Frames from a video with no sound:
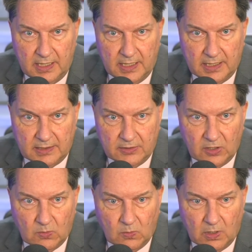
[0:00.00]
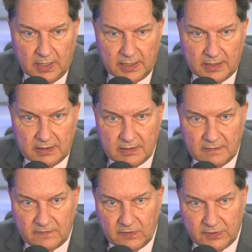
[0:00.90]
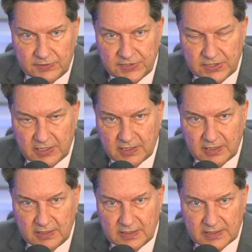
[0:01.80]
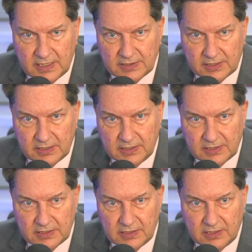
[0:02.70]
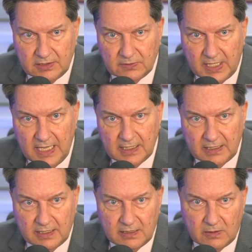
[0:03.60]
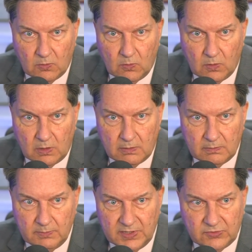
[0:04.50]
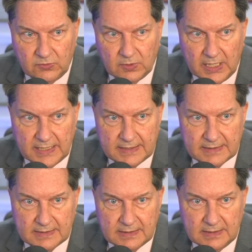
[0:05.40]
and you don't want to get further sick in such a condition that you can't get it or be too late.